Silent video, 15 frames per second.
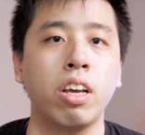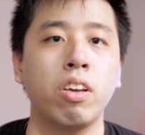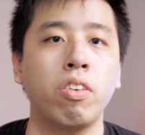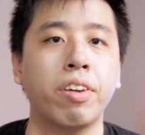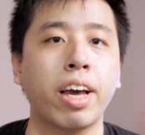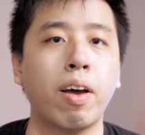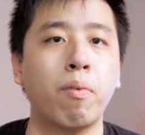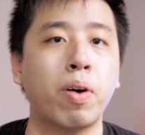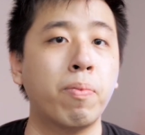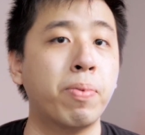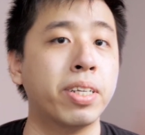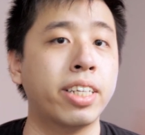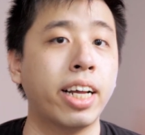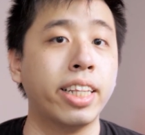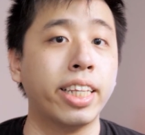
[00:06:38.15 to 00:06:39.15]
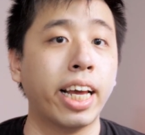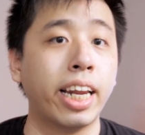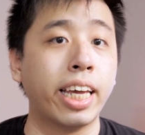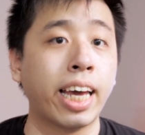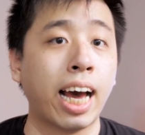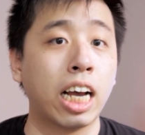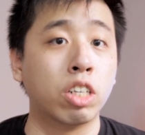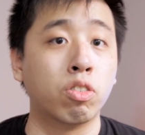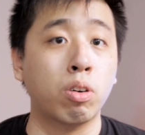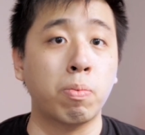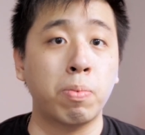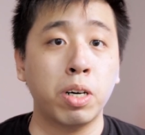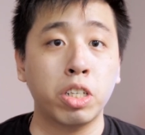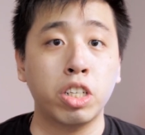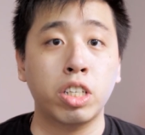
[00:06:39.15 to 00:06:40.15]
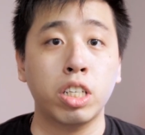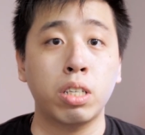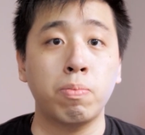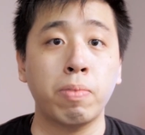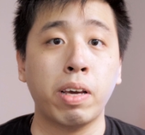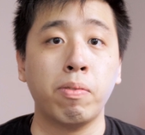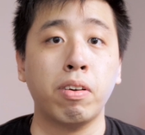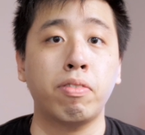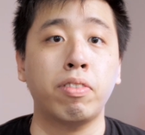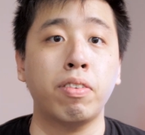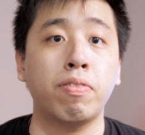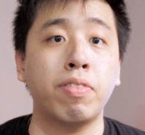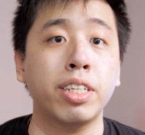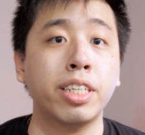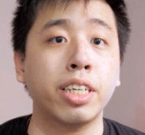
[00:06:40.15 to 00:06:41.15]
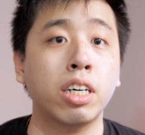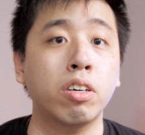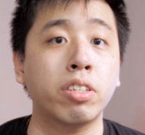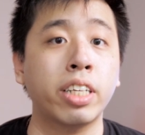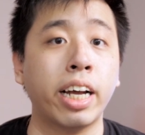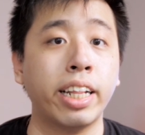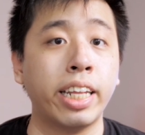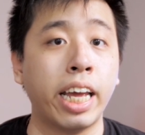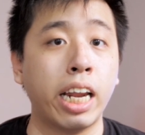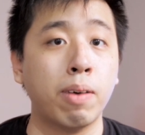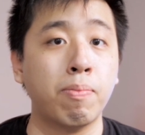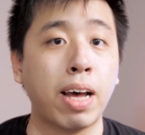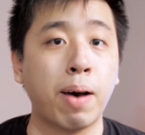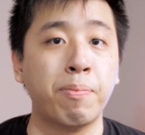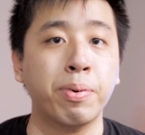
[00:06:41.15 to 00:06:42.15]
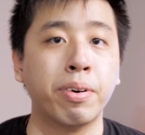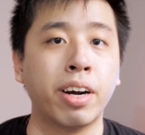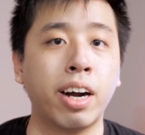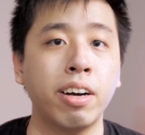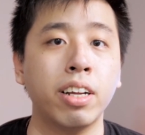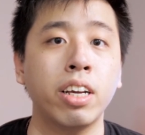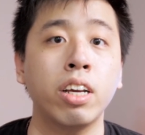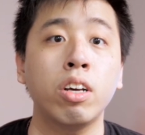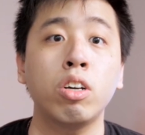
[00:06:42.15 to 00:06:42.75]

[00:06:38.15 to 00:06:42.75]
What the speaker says: You get 1% daily cash for purchases made with the physical titanium Apple card,